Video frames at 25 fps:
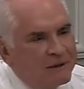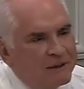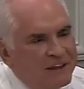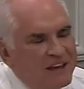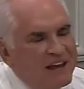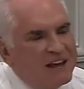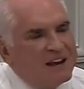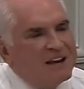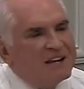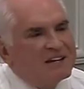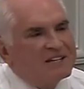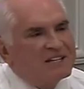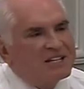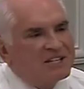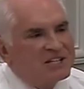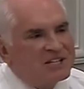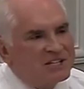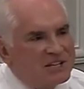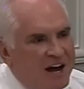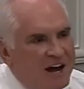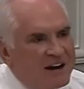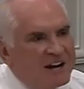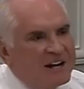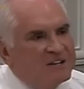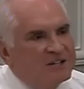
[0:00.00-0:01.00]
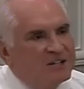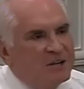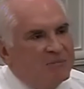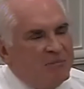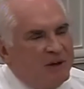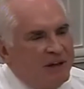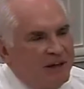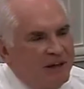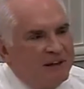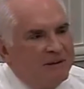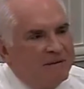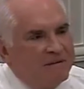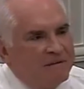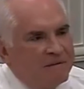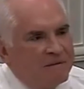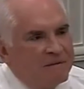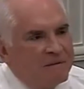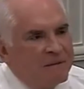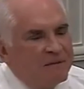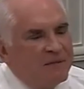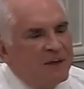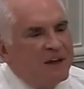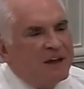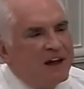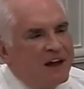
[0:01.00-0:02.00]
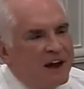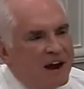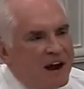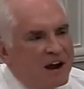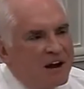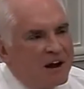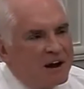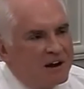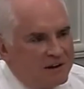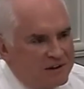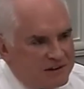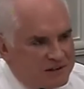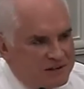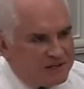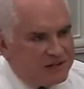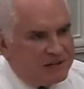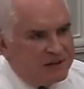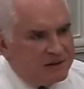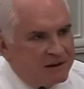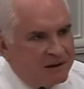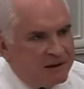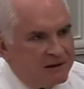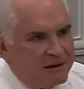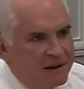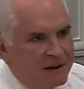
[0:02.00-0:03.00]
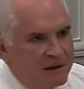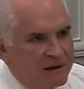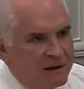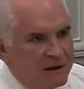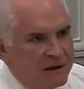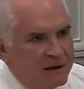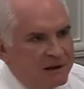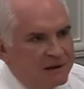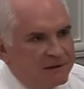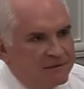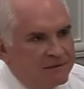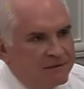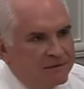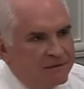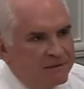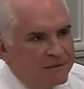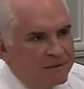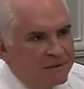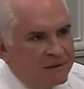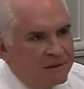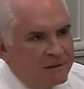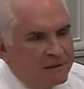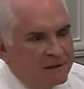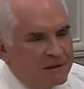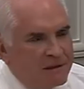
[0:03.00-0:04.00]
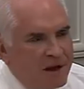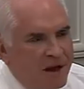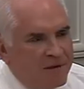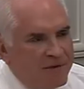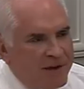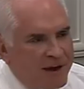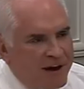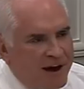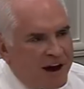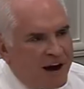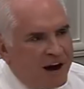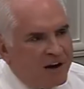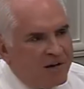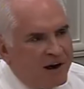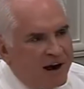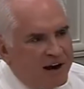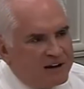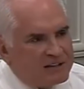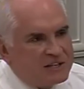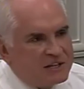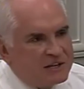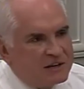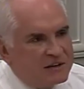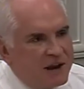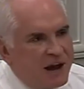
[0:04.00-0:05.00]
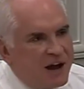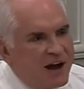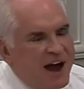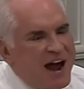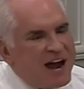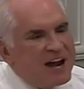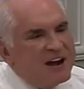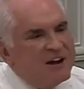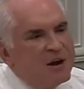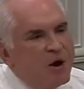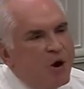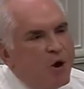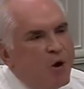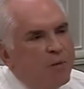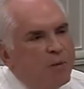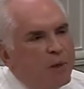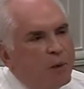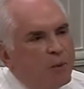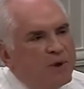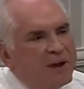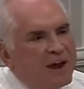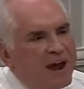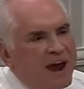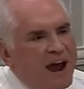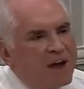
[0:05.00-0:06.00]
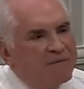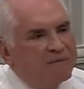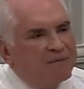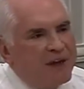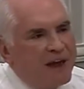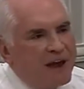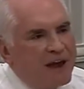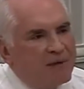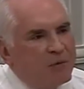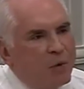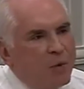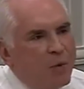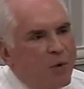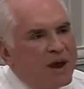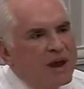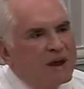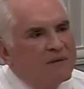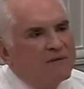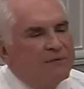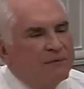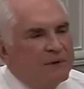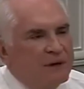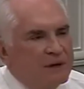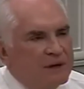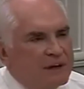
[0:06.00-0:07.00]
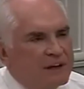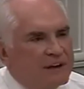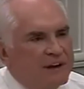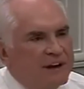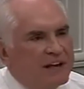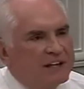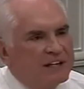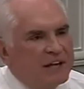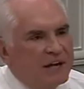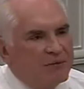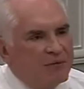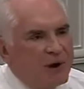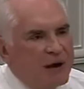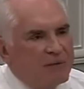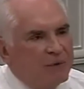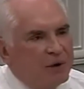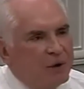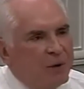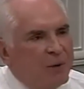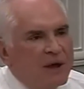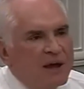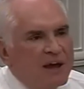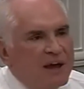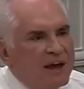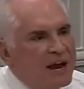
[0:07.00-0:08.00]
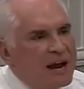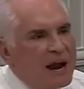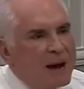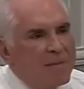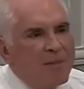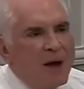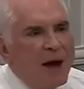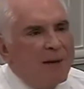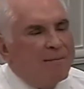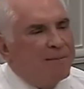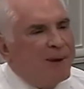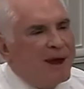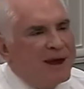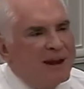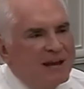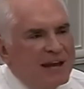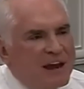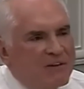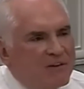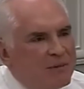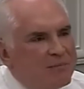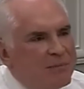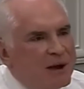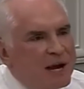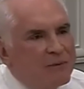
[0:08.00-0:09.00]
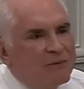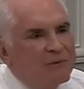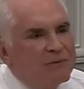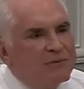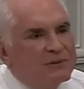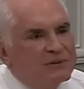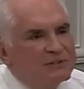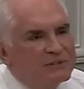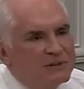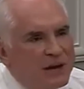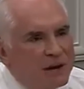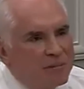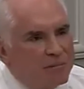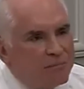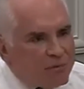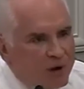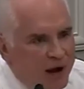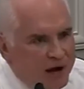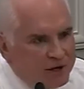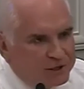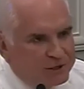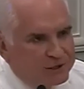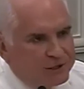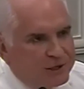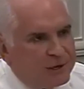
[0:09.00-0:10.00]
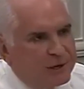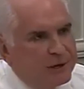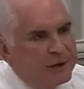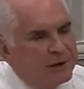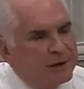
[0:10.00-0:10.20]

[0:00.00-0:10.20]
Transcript: It is stunning to me, the arrogance of the IRS. Now, I know that we have to have a way of collecting revenue, and I'm not painting everybody with the same brush.